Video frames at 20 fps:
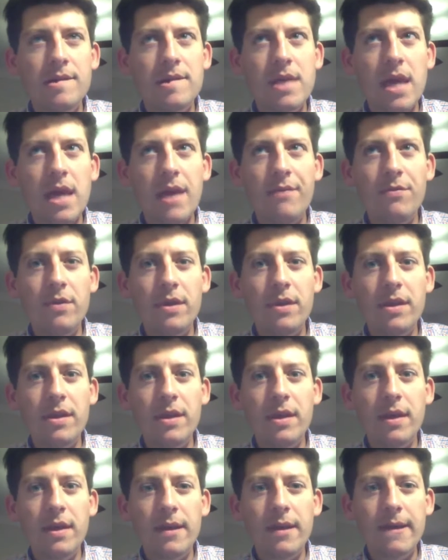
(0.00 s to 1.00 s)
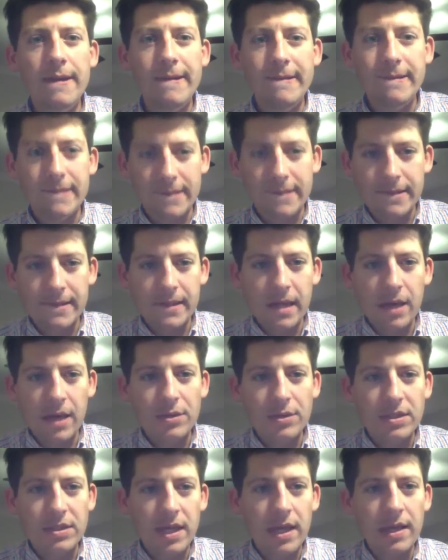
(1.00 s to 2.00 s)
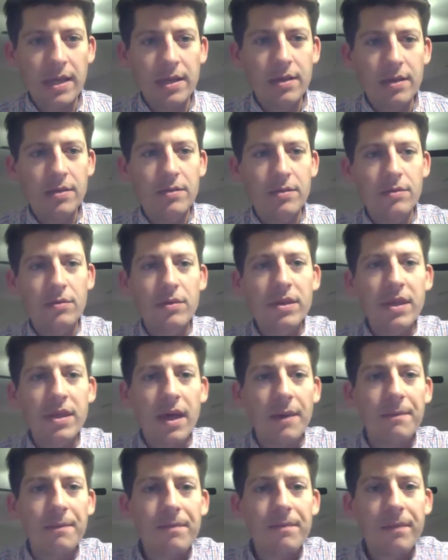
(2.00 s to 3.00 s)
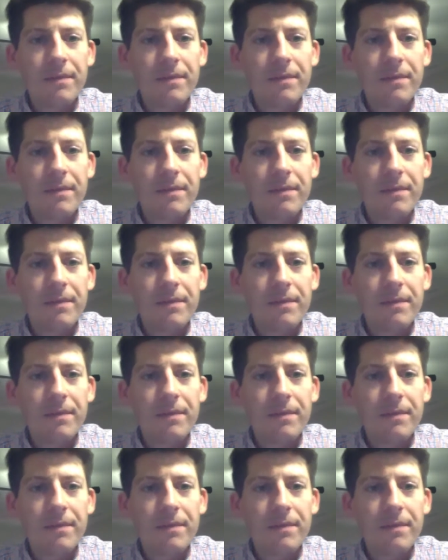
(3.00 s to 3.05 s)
everything, I would say, with them.